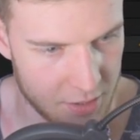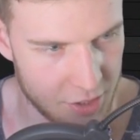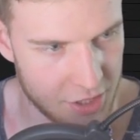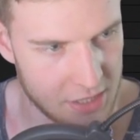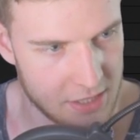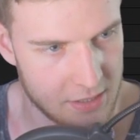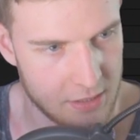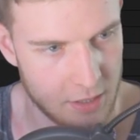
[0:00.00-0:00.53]

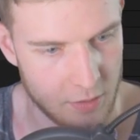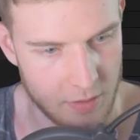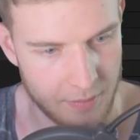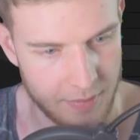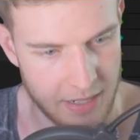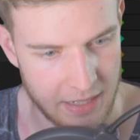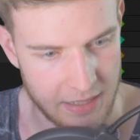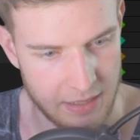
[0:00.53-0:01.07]
just going
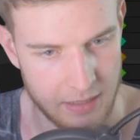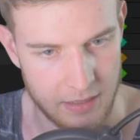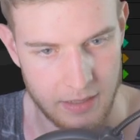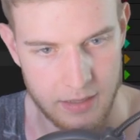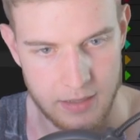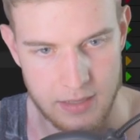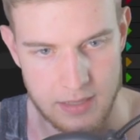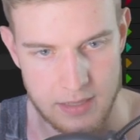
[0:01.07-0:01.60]
back in
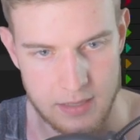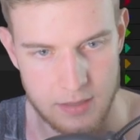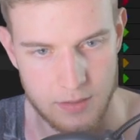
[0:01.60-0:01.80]
like this.